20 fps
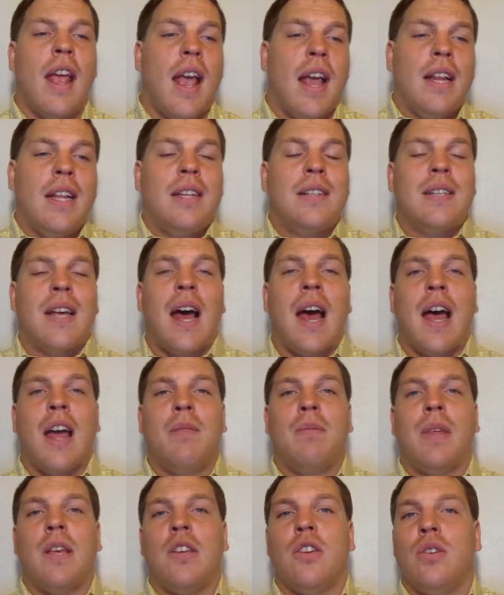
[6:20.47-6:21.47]

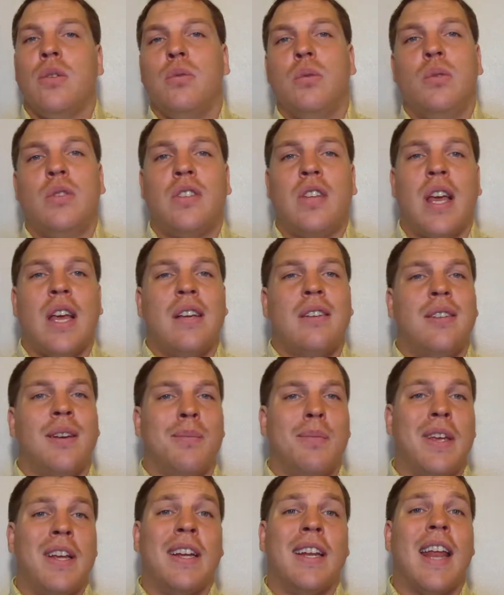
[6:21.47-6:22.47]
anytime that you say
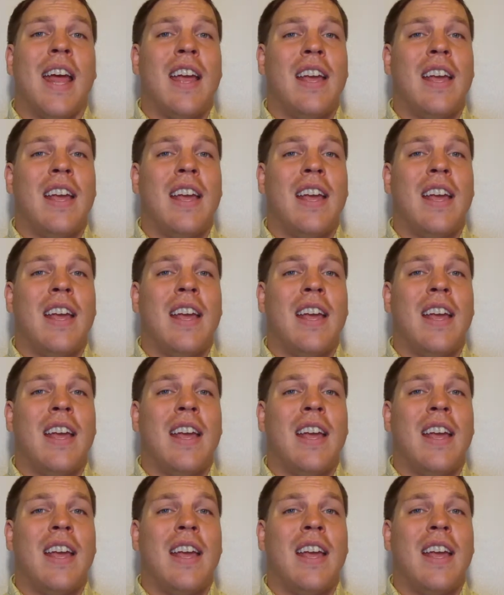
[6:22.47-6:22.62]
something